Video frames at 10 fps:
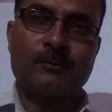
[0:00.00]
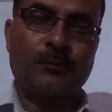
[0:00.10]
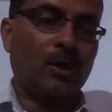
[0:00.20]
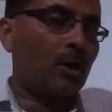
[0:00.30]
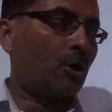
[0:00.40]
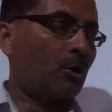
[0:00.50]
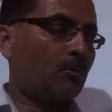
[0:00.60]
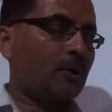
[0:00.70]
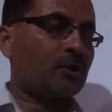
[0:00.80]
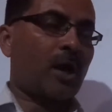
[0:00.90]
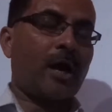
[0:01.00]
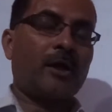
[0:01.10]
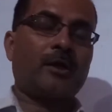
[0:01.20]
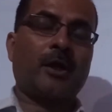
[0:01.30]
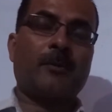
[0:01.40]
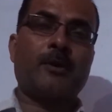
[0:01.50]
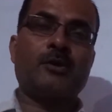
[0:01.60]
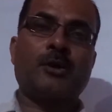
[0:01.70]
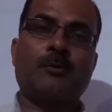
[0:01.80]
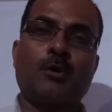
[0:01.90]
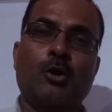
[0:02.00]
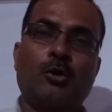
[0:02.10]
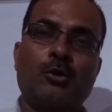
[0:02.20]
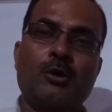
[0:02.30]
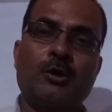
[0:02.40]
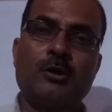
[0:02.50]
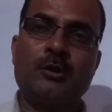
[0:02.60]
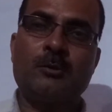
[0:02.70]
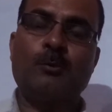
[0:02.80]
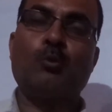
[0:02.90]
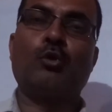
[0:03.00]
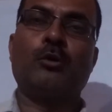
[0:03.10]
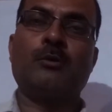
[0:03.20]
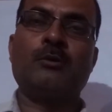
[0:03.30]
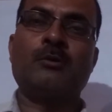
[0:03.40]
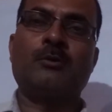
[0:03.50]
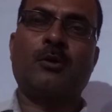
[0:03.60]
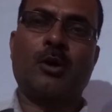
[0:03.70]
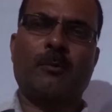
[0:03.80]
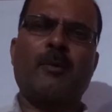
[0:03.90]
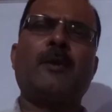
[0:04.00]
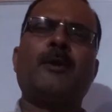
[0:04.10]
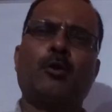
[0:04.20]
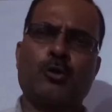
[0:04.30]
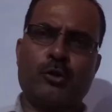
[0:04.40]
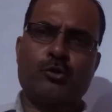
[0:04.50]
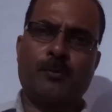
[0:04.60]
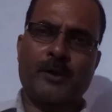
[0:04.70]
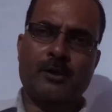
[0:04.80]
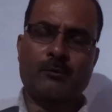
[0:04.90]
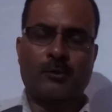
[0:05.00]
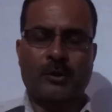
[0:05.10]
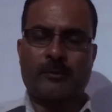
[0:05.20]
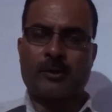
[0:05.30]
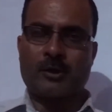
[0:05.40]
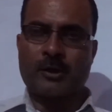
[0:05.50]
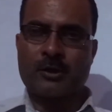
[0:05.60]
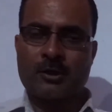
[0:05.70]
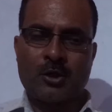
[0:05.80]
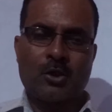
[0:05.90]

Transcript: So how much height can be jumped on the moon or maybe on the Jupiter, whatever there.